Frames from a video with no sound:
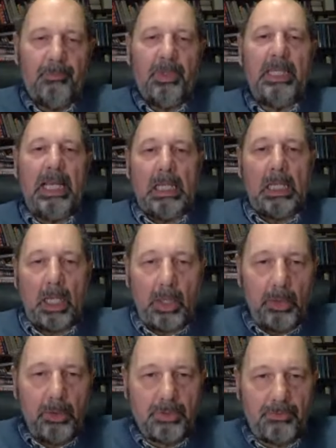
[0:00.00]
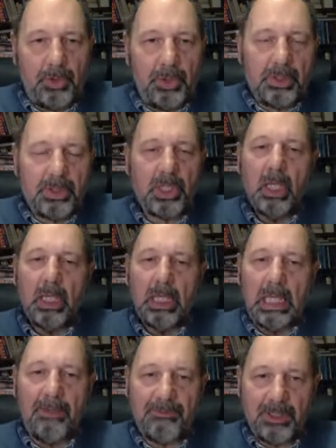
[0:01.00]
And that includes, of course,
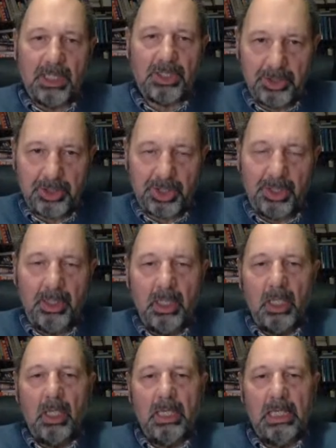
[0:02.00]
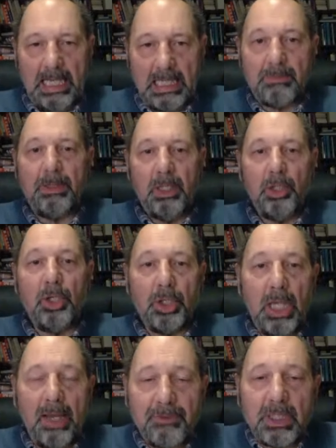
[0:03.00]
lifting sanctions on Russia. It has to
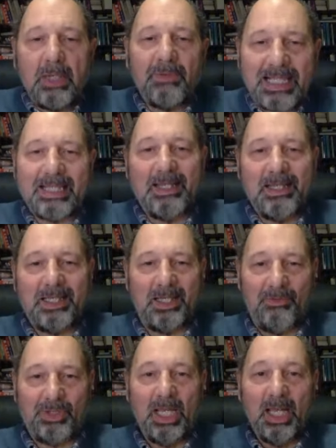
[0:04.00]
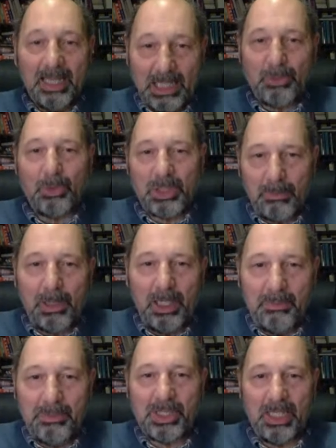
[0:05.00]
be, you know, you have to give incentives. That's what
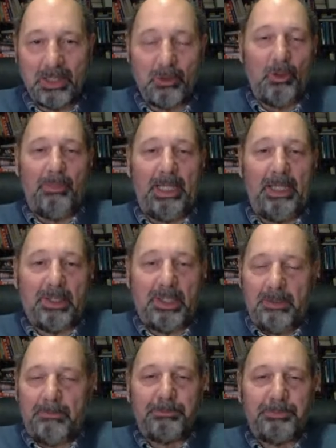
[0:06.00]
diplomacy is all about.